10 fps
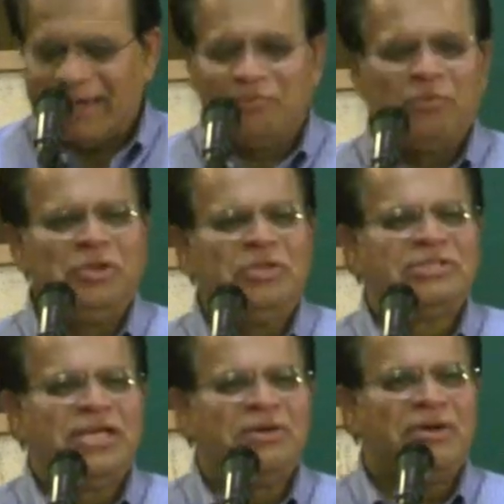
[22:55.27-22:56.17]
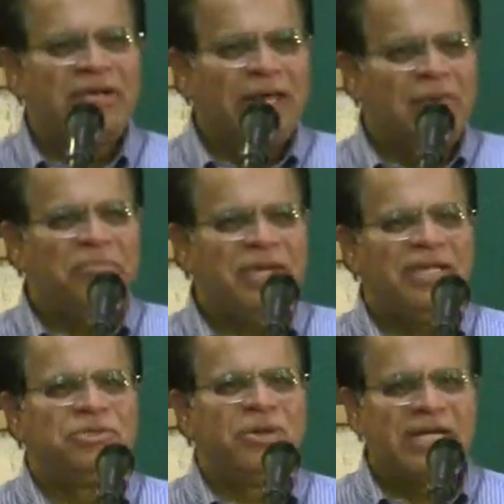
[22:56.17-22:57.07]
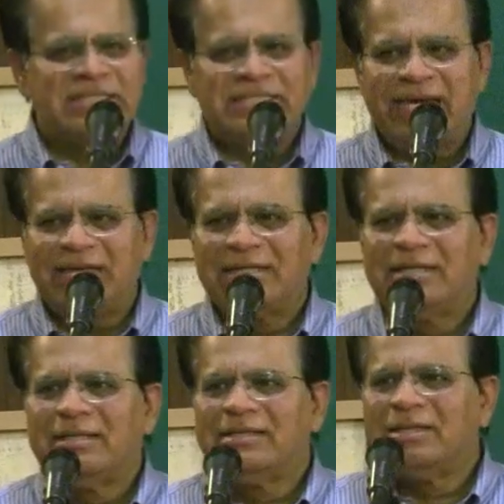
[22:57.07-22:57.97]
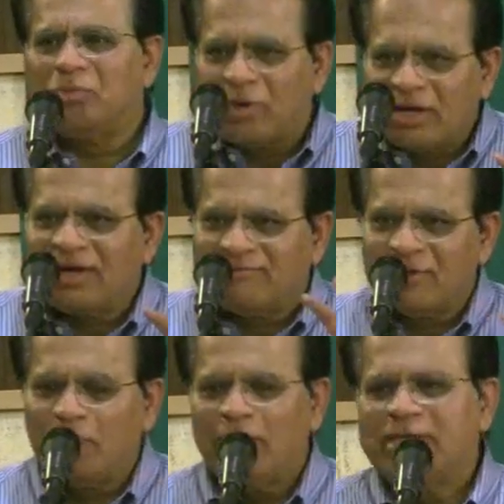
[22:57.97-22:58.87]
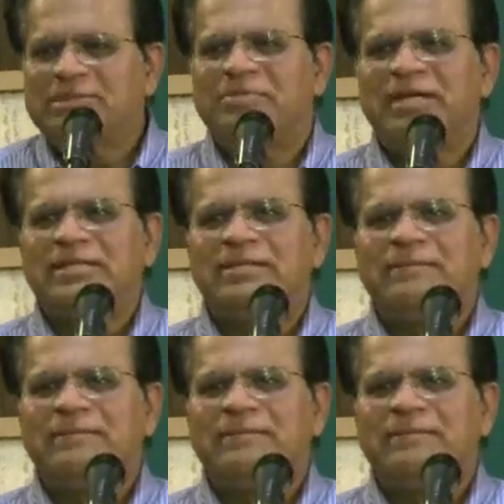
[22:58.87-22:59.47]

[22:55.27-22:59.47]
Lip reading: And would you say, "Lord, help me to understand the work of the Holy Spirit"?